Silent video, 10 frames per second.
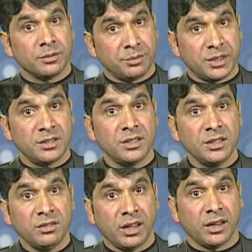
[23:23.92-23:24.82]

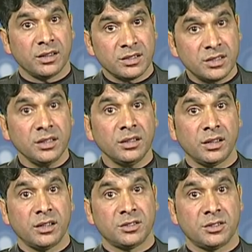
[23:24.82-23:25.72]
perceive and see
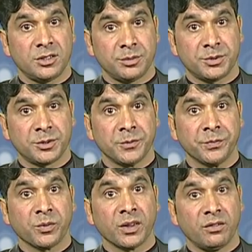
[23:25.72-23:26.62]
relationships
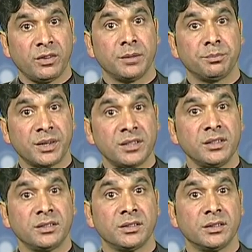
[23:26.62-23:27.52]
when
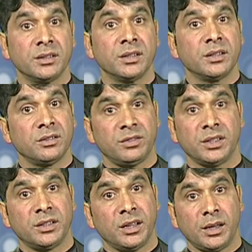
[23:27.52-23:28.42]
presented with
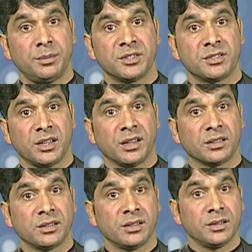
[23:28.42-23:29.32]

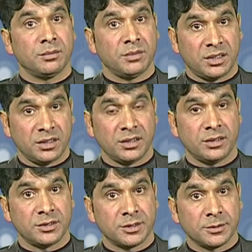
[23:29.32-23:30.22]
abstract
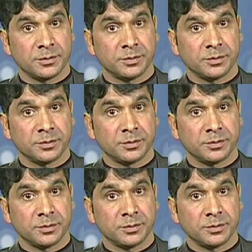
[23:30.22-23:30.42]
materials.